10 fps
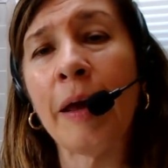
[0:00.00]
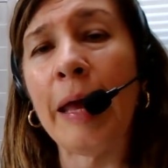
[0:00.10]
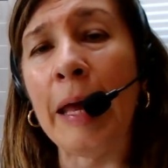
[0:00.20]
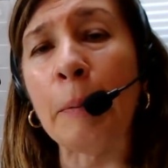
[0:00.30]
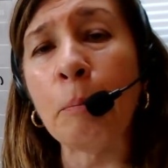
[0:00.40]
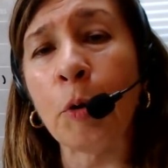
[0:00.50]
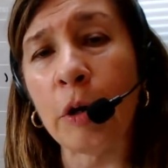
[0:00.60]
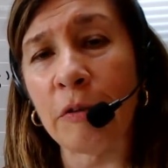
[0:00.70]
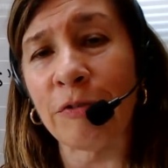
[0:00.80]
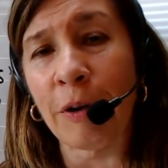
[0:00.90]

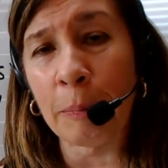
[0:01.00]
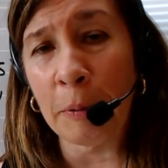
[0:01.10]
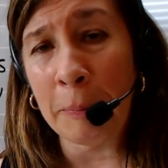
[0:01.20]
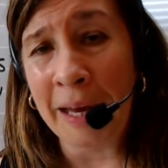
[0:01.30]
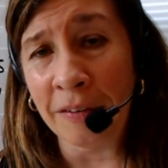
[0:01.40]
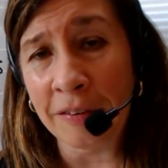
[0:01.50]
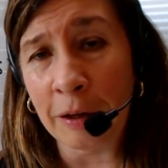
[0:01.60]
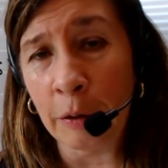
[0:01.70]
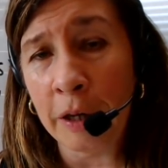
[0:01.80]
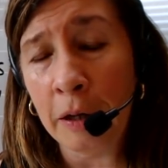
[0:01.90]
input from the
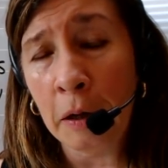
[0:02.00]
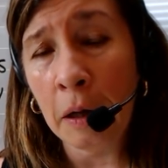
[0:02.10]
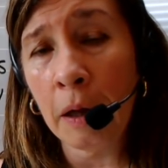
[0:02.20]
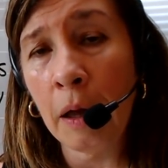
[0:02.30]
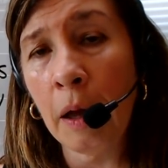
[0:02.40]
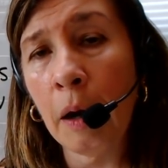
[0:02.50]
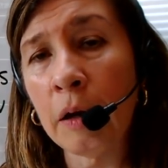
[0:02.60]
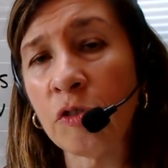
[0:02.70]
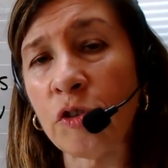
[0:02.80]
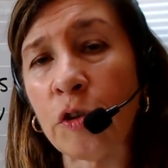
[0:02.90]
masculine
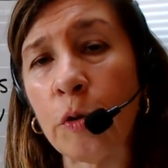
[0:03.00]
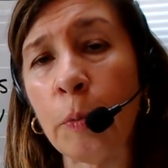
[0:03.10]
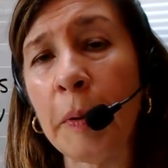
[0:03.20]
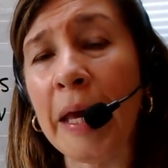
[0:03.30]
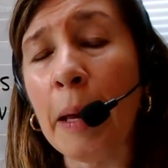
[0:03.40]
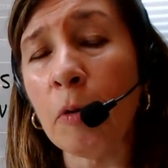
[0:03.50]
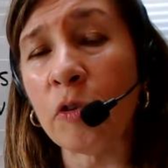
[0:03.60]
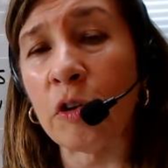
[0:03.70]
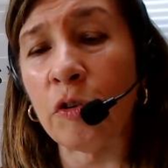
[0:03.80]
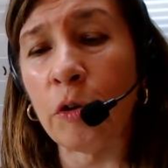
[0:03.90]
to be able
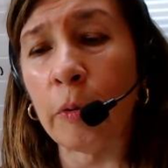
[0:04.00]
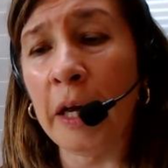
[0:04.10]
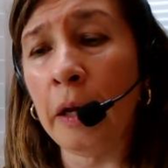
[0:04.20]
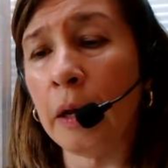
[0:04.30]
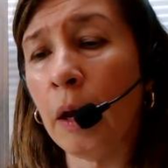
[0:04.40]
to do it,